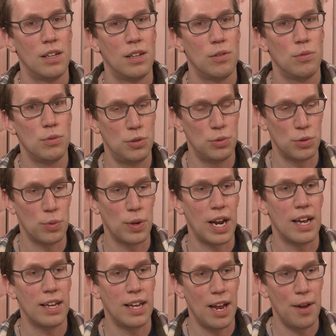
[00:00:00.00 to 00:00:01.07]
which was when
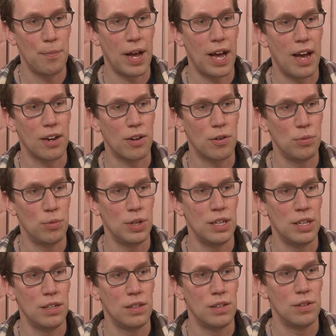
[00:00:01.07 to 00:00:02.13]
I came back,
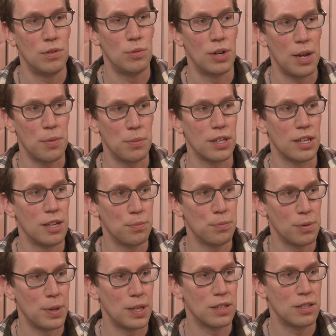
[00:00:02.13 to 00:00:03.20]
we were able to
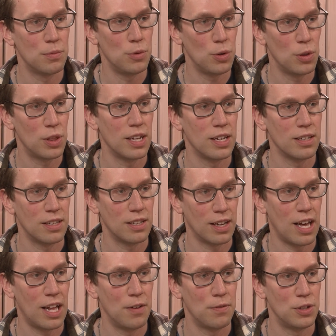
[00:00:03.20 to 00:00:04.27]
implement some new things that
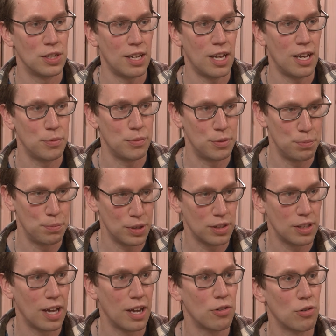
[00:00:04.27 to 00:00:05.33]
kind of just helped build
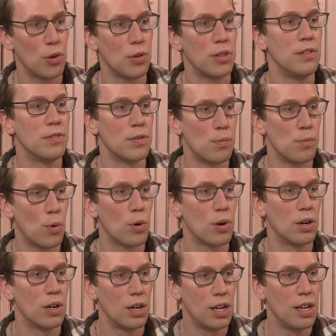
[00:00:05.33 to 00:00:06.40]
that growth even
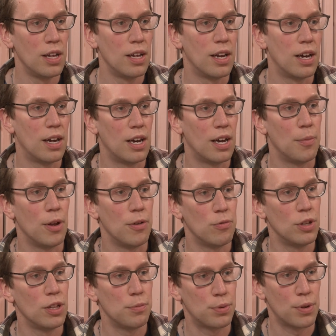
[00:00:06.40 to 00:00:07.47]
more um, and
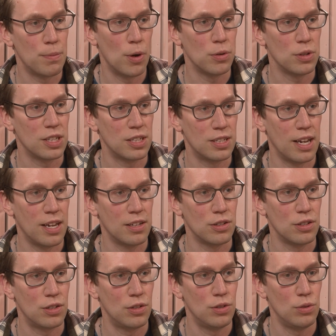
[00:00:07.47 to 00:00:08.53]
really promote the
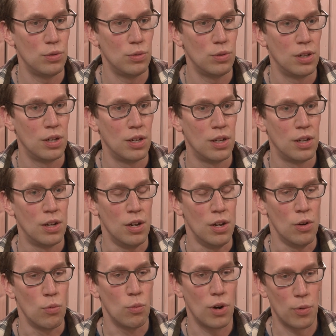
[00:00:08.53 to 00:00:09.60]
sales to
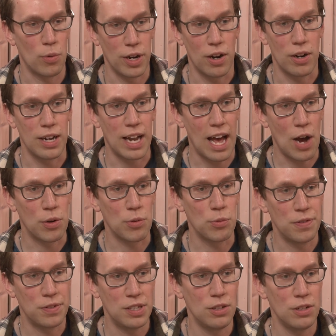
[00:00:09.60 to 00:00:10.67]
where we are now. And
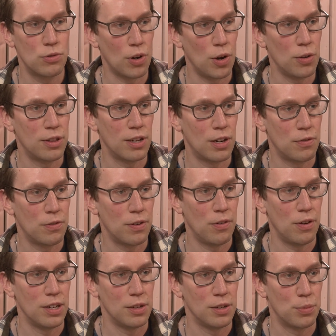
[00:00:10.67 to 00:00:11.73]
we've seen growth in our
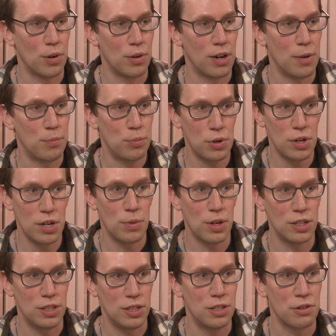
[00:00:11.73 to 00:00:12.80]
fundraising program pretty
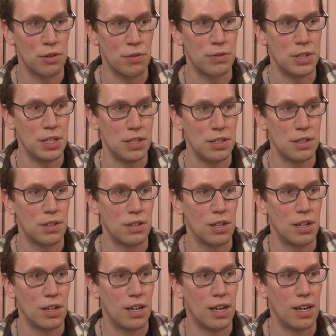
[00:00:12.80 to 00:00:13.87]
much year over year
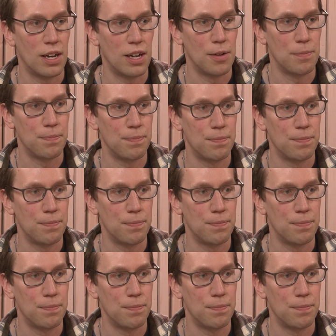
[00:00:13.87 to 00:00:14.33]
mm-hmm. um,